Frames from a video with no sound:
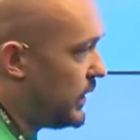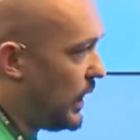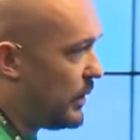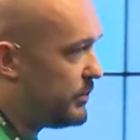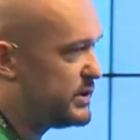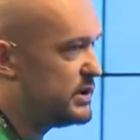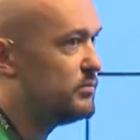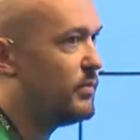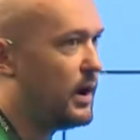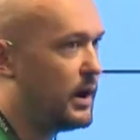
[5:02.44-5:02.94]

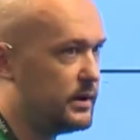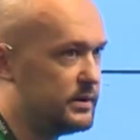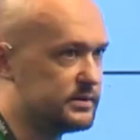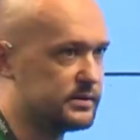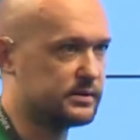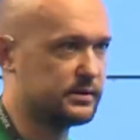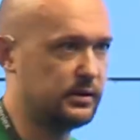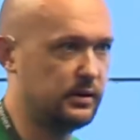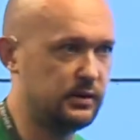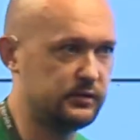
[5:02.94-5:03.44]

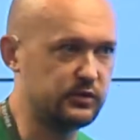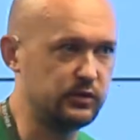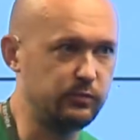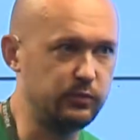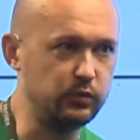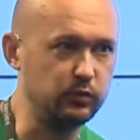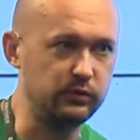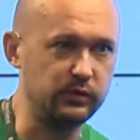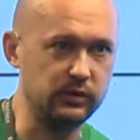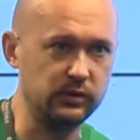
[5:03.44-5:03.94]
optimize
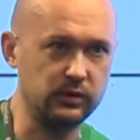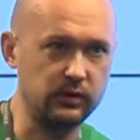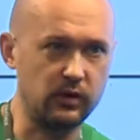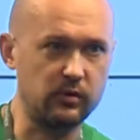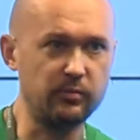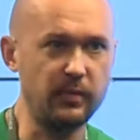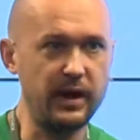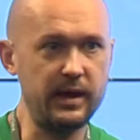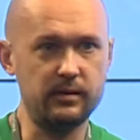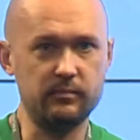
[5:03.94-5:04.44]
throughput, like
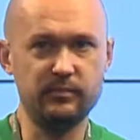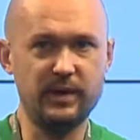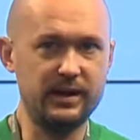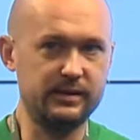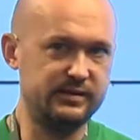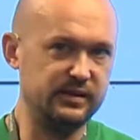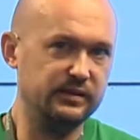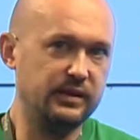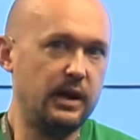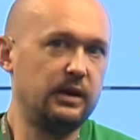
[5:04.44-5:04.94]
make
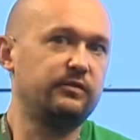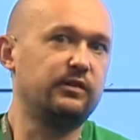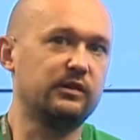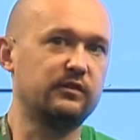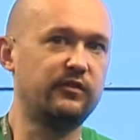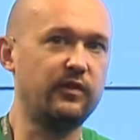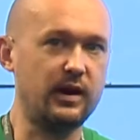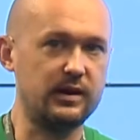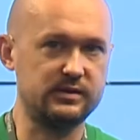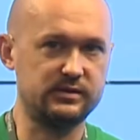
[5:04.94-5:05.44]
the network
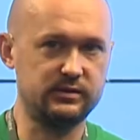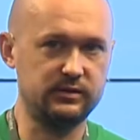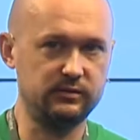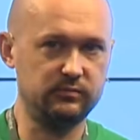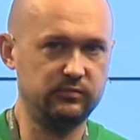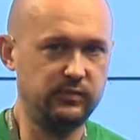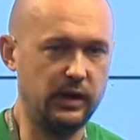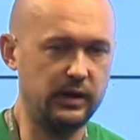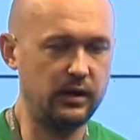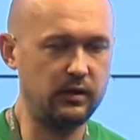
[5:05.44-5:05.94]
faster.
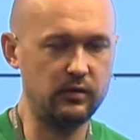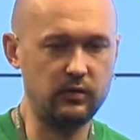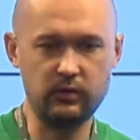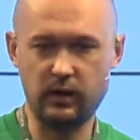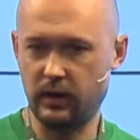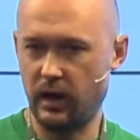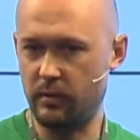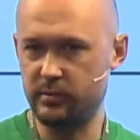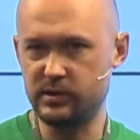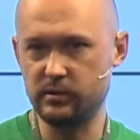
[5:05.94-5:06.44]
I don't know,
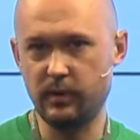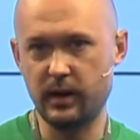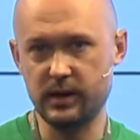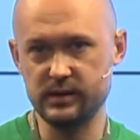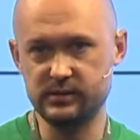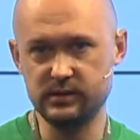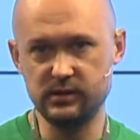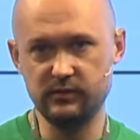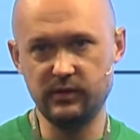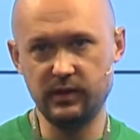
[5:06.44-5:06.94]

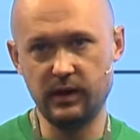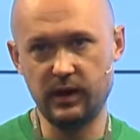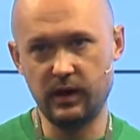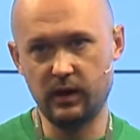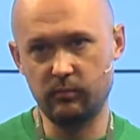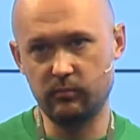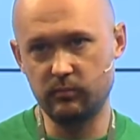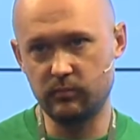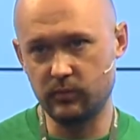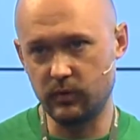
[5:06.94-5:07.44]
optimize
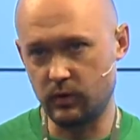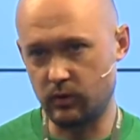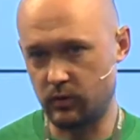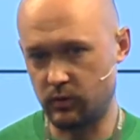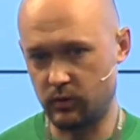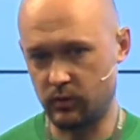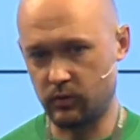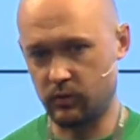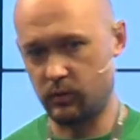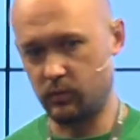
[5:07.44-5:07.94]
EVM
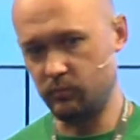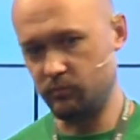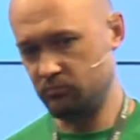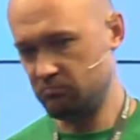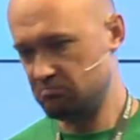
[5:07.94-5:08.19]
or